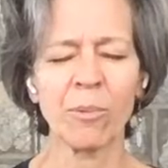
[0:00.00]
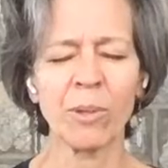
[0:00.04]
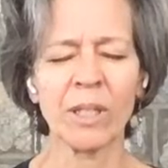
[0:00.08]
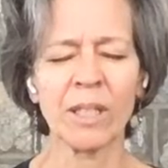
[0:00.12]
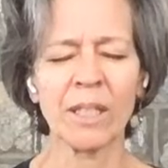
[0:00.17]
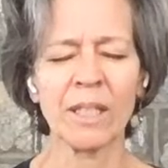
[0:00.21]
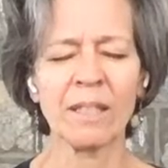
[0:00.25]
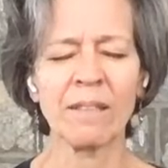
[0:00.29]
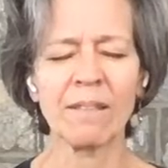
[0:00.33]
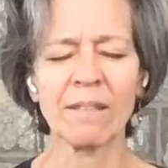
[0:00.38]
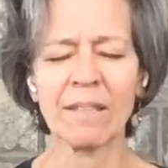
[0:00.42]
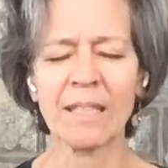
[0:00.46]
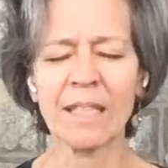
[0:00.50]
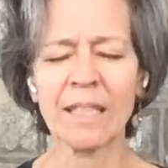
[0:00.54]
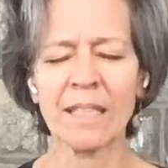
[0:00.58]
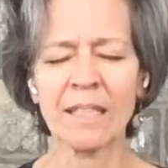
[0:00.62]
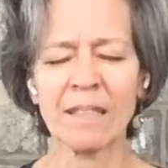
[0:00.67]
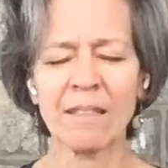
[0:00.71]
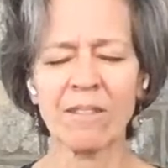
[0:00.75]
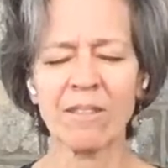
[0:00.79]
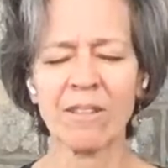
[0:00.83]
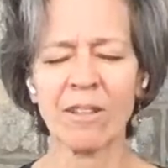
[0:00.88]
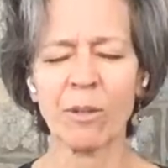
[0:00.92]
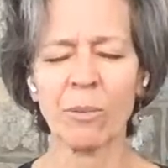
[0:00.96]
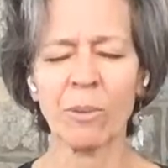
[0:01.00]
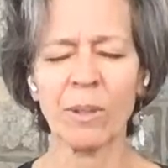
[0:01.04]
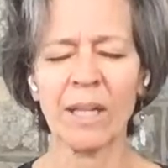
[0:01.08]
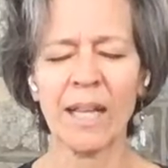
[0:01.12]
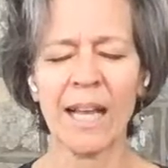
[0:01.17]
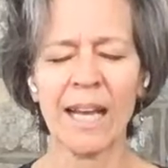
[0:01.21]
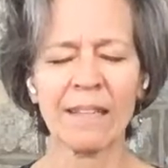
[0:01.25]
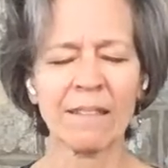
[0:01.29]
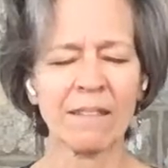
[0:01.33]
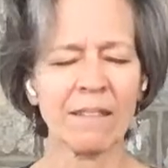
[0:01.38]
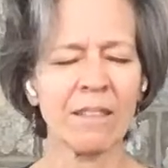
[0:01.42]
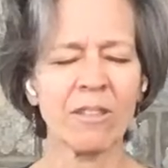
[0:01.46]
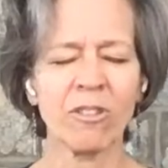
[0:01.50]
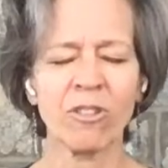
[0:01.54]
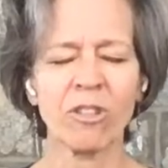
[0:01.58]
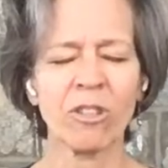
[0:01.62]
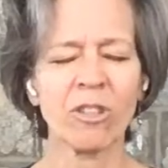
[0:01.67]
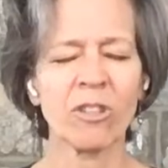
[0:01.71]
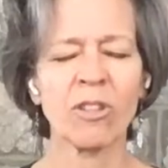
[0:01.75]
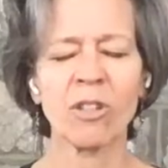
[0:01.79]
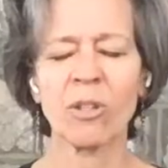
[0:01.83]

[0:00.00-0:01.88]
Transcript: really sink into the relaxation.